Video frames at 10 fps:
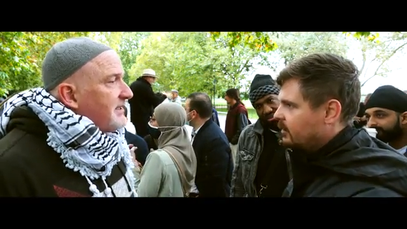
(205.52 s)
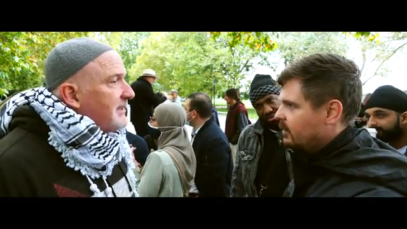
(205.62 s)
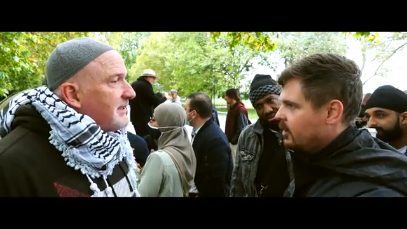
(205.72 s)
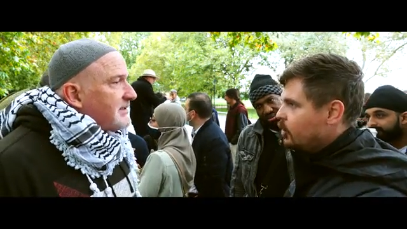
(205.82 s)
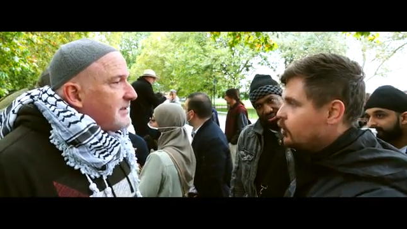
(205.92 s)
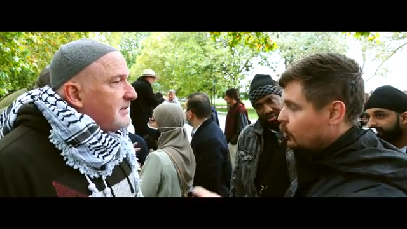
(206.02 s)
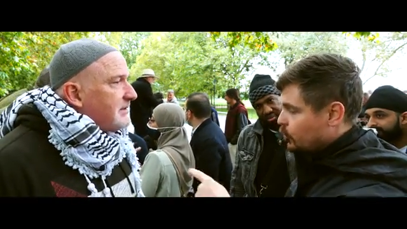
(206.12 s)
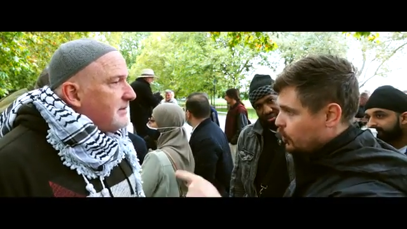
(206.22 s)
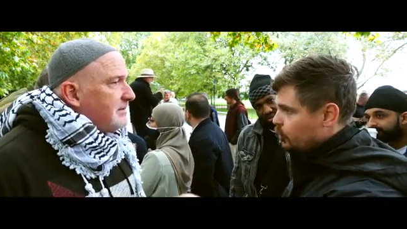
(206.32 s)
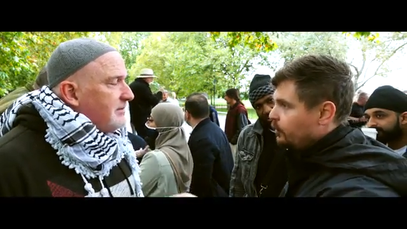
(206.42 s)
Speaker 1: he is.
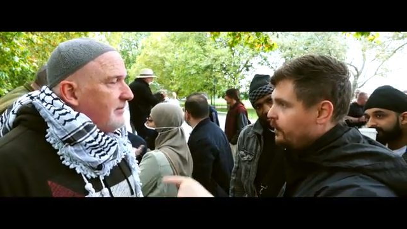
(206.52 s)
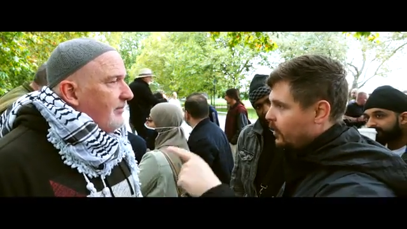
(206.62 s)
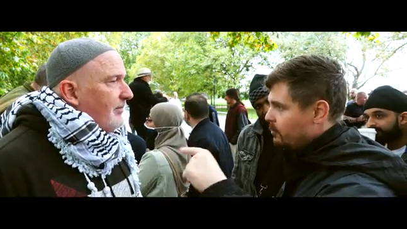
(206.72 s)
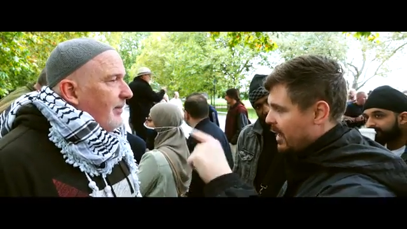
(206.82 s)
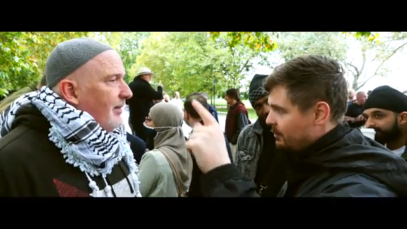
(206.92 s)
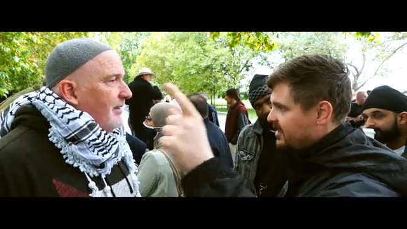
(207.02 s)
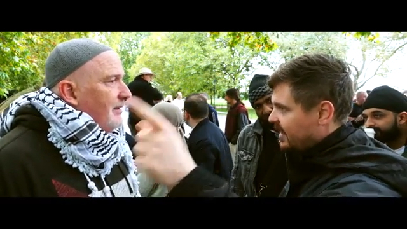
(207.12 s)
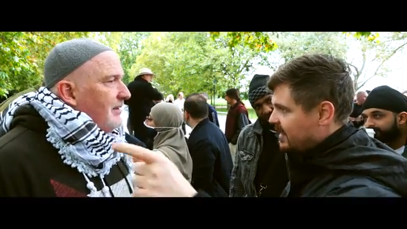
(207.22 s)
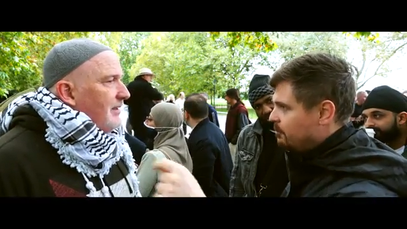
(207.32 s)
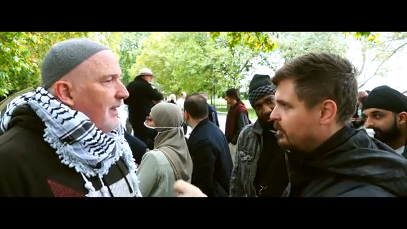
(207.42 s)
So should you follow
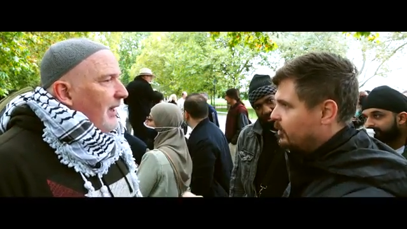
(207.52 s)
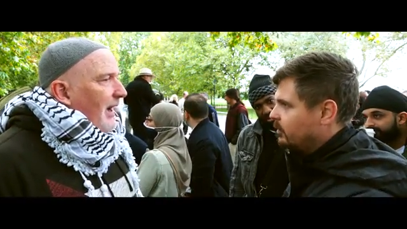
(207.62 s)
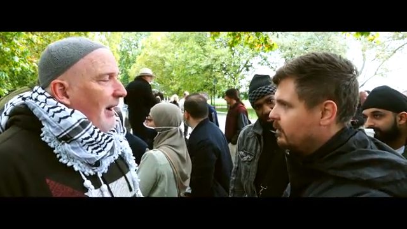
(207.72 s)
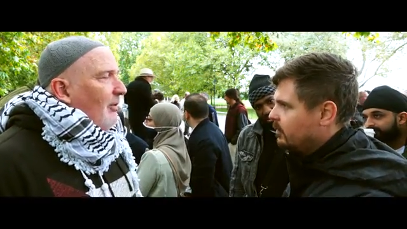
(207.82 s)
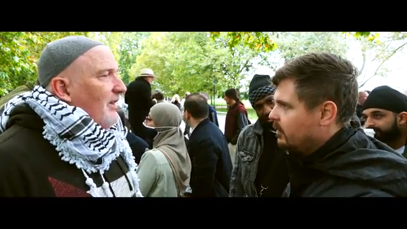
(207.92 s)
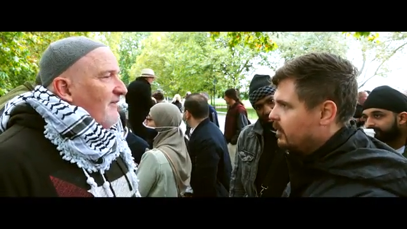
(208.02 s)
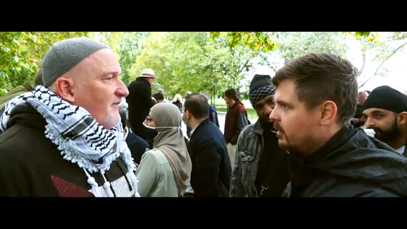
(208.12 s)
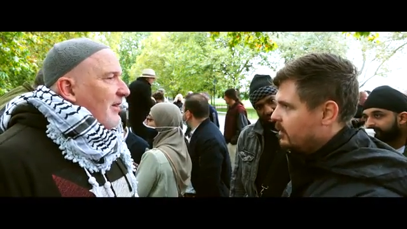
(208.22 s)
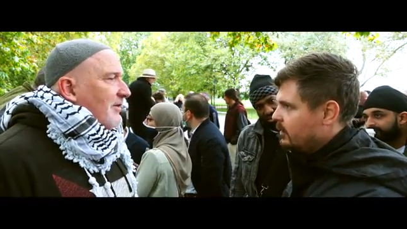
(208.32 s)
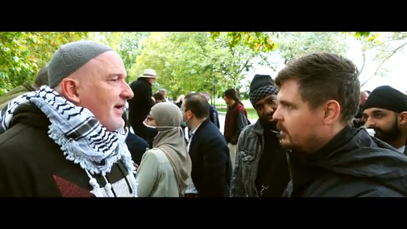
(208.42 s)
Muhammad's example?
Speaker 2: I will
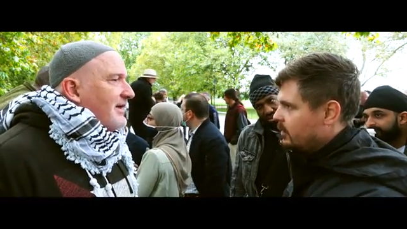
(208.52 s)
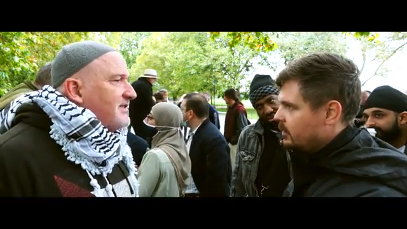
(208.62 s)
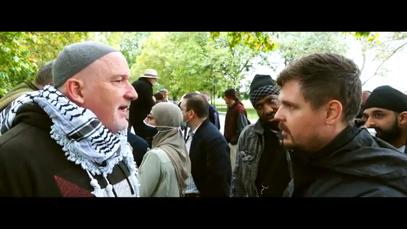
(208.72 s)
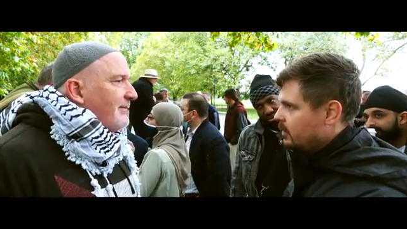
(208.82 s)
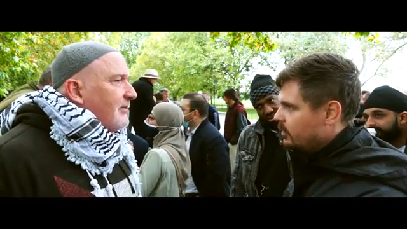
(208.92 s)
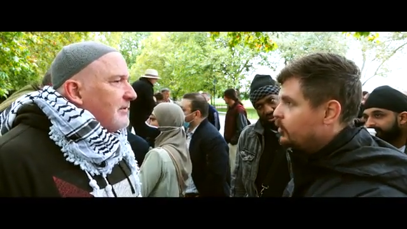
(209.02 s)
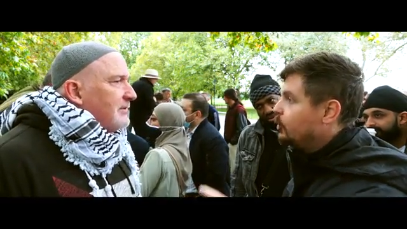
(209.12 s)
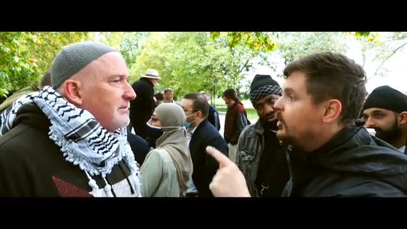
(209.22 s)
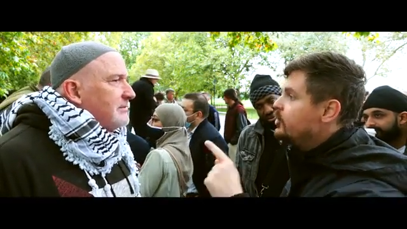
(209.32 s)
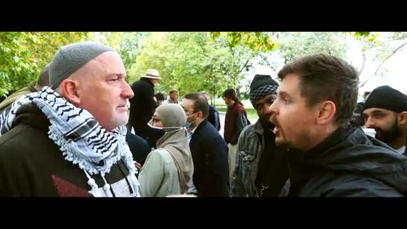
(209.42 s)
not follow that example.
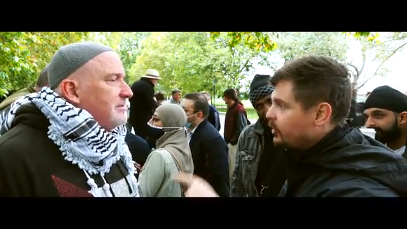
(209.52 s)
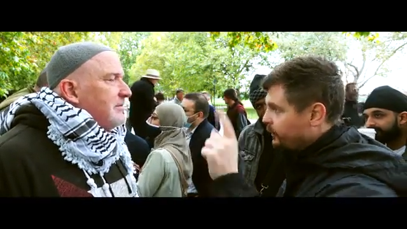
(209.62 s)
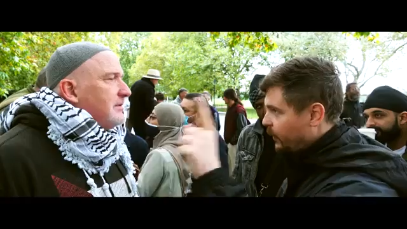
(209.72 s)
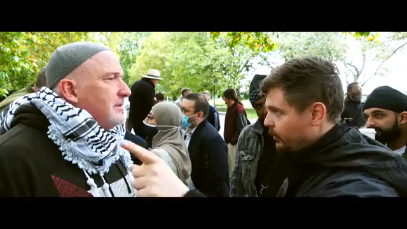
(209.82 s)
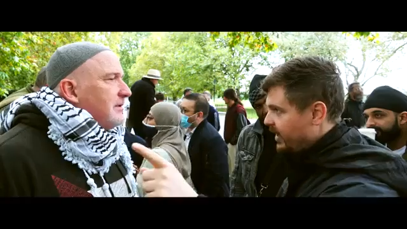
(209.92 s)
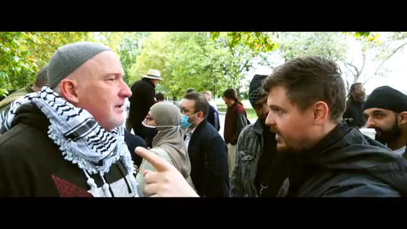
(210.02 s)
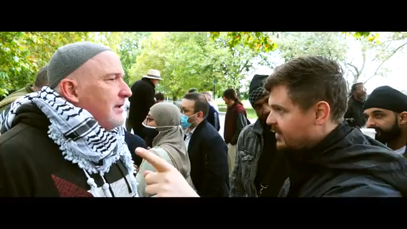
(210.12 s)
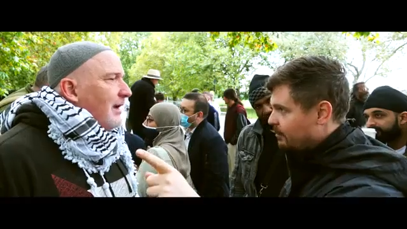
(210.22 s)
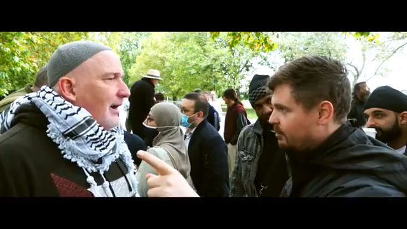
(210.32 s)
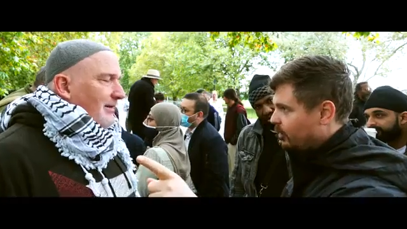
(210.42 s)
You
Speaker 1: will not follow that
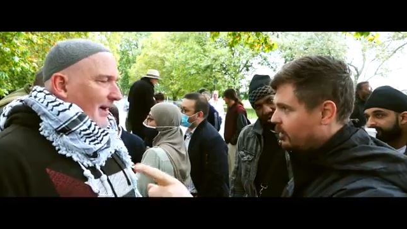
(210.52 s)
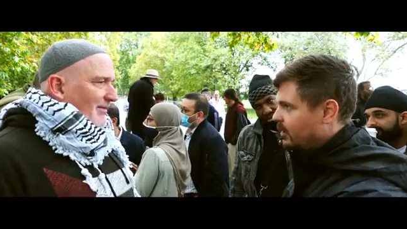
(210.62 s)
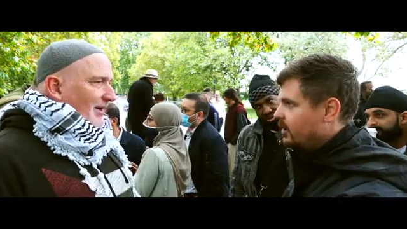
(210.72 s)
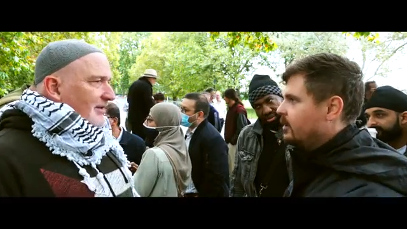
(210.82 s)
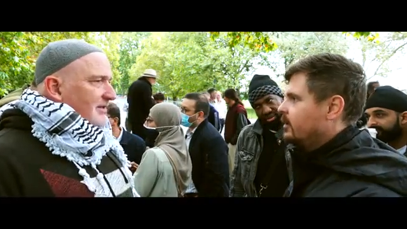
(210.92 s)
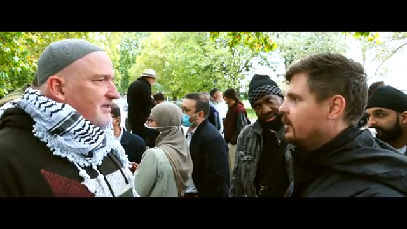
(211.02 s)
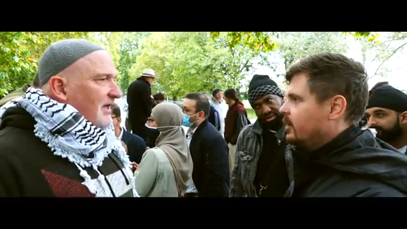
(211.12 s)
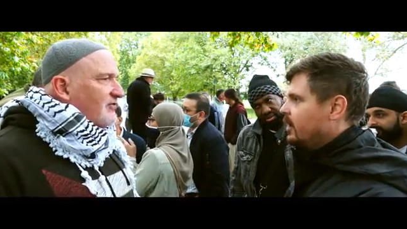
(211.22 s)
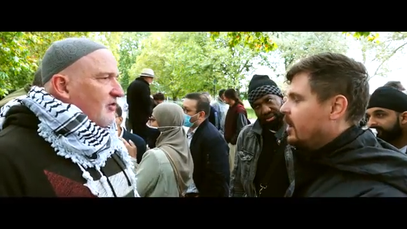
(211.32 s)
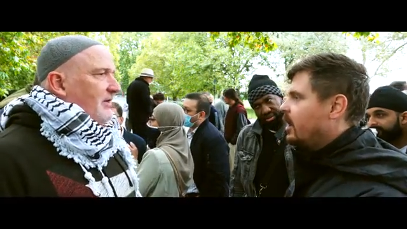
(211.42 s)
example? I,
Speaker 2: am not a
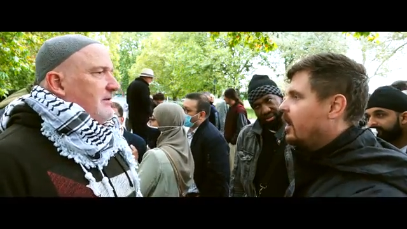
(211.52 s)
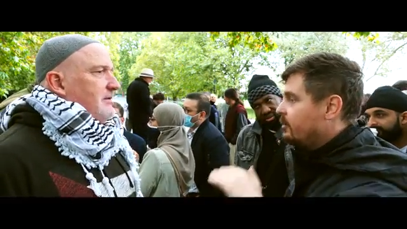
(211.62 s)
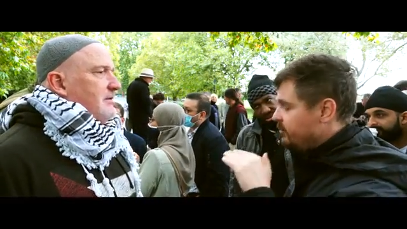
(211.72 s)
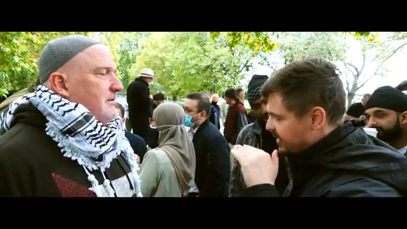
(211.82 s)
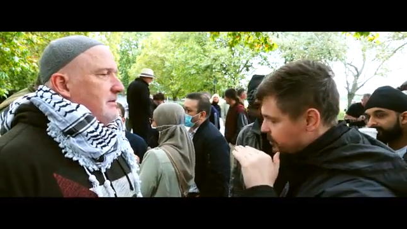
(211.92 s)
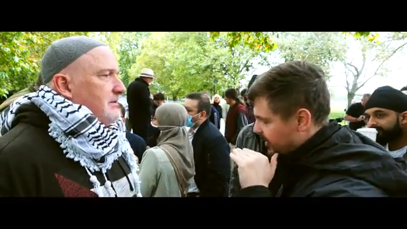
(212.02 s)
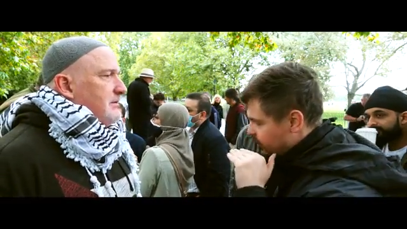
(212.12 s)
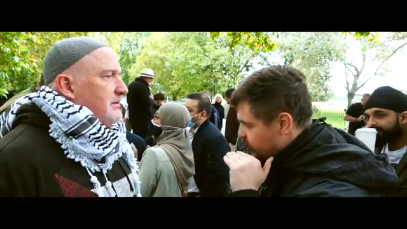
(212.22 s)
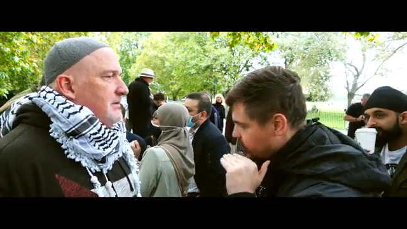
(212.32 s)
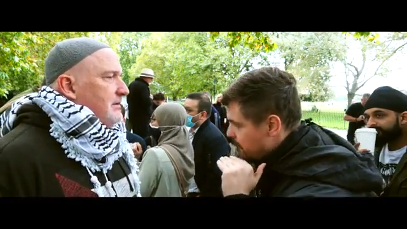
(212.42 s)
slave trader.
Speaker 1: And that's
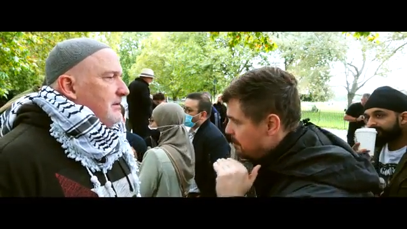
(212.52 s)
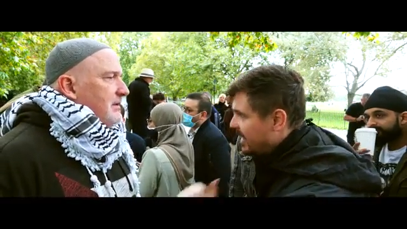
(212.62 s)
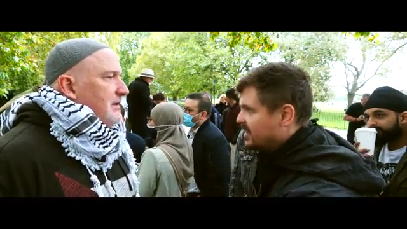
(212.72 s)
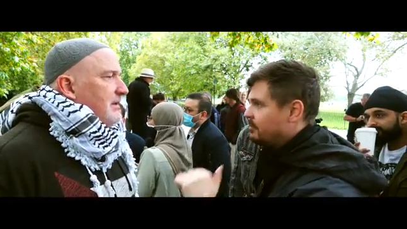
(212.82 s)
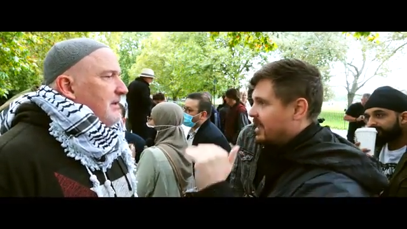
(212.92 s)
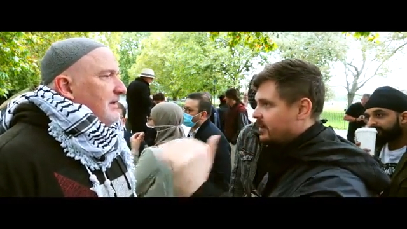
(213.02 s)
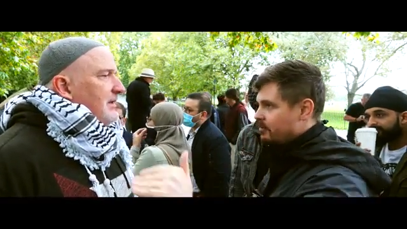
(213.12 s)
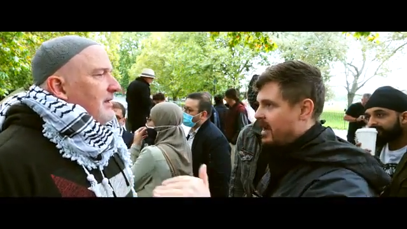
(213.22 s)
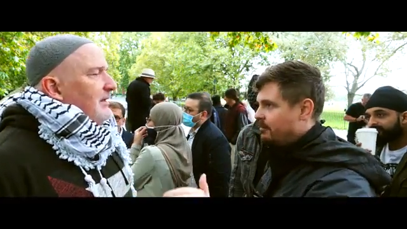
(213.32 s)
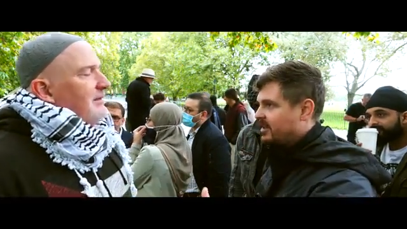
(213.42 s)
because you're a better man
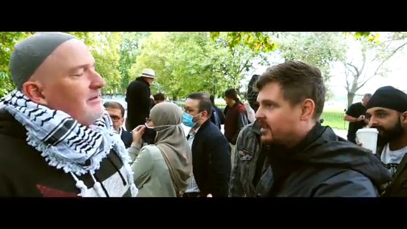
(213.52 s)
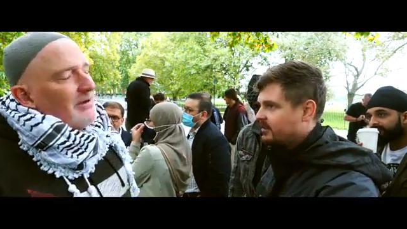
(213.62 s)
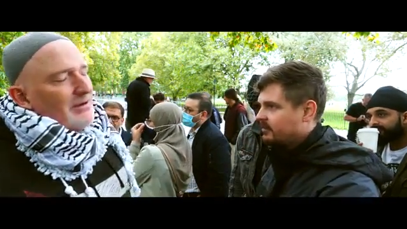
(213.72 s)
than Muhammad? No,